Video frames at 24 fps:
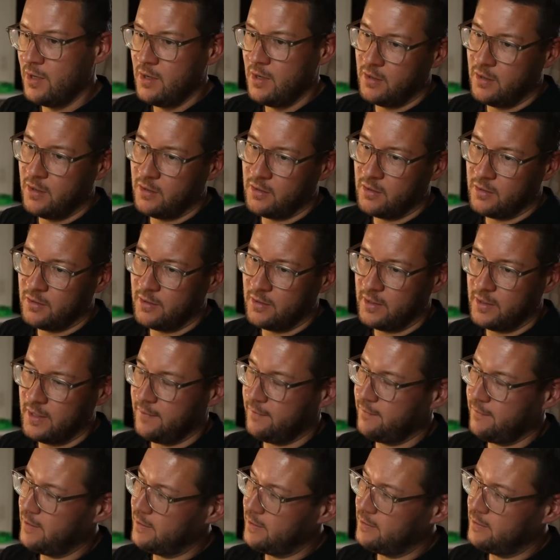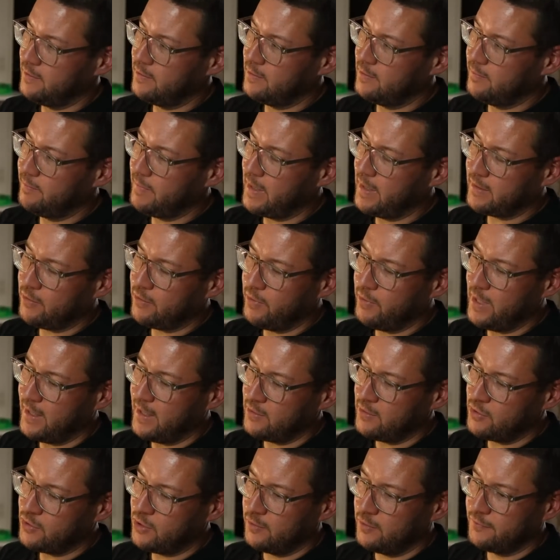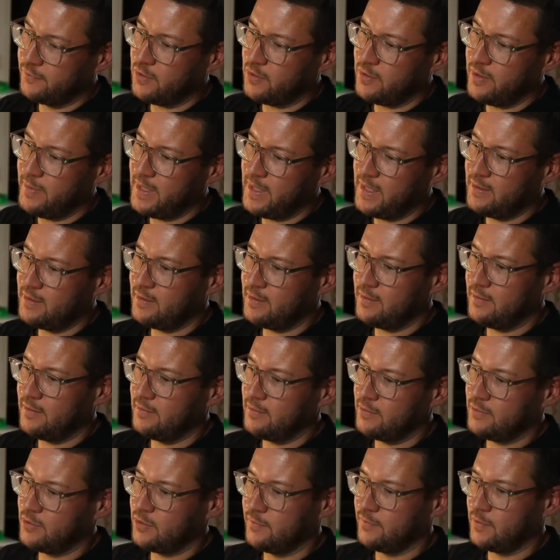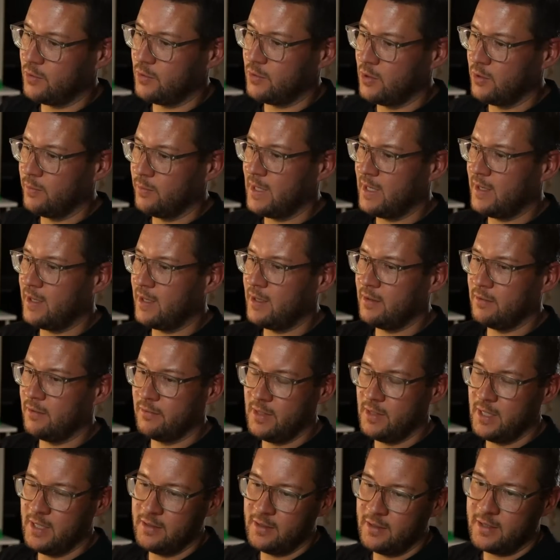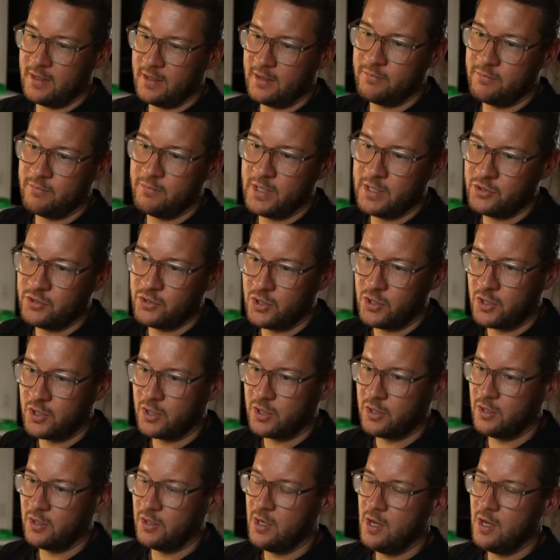Or if you make the rear end softer a bit, softer roll bar, or lean the rear shock